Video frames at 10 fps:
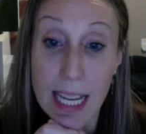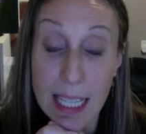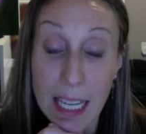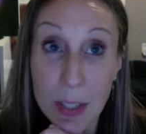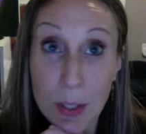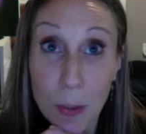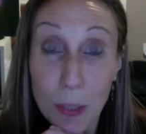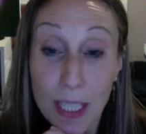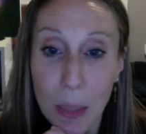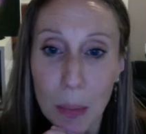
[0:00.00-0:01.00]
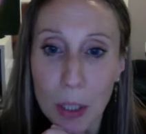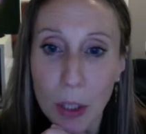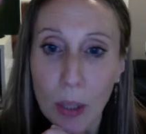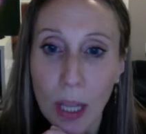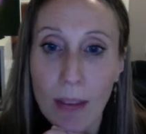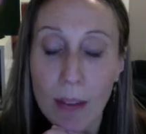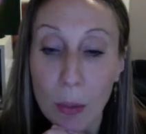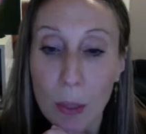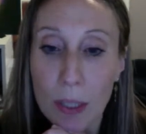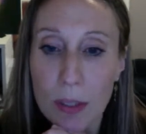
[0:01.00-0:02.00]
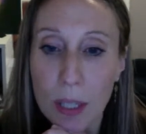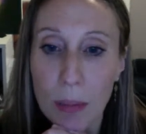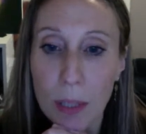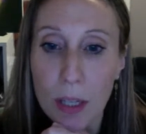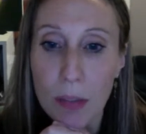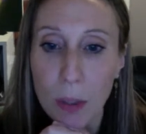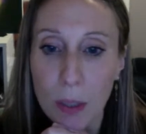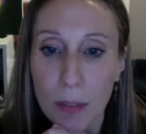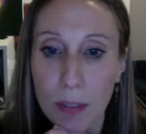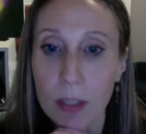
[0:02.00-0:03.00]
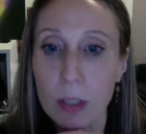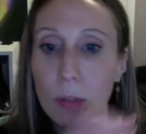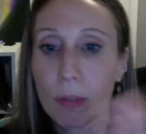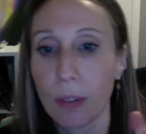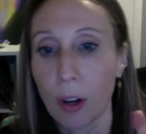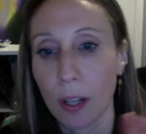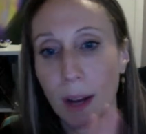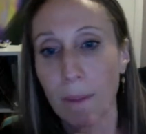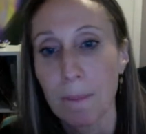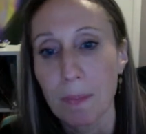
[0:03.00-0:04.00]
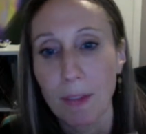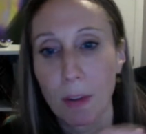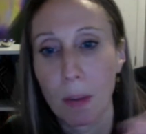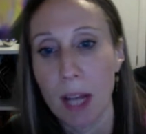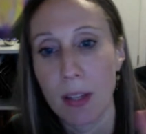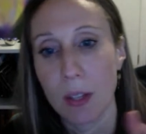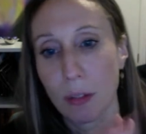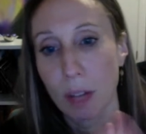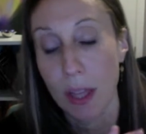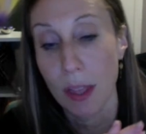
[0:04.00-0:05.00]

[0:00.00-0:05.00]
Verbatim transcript: Next week, I'm going to go live on Wednesday because we're leaving to Florida for Passover on